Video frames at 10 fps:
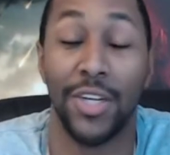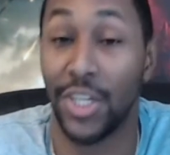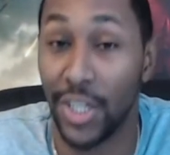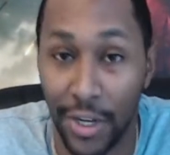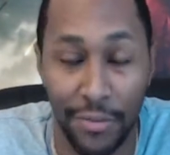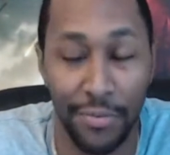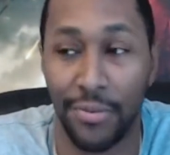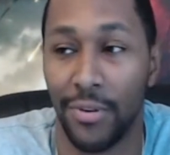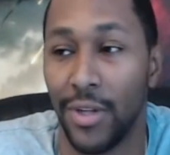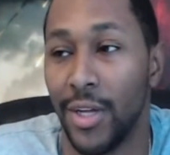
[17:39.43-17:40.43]
Chef,
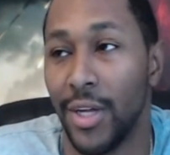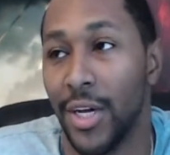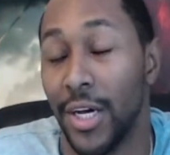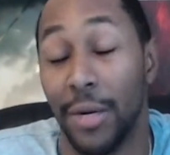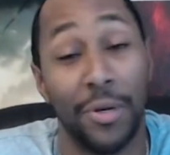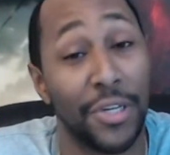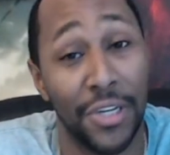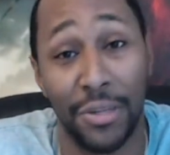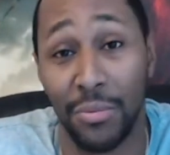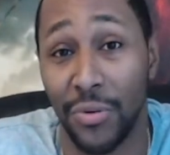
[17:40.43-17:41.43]
and a bunch of
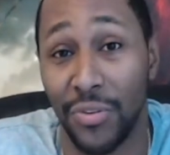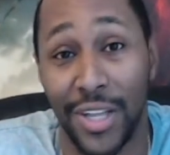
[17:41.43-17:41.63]
other movies.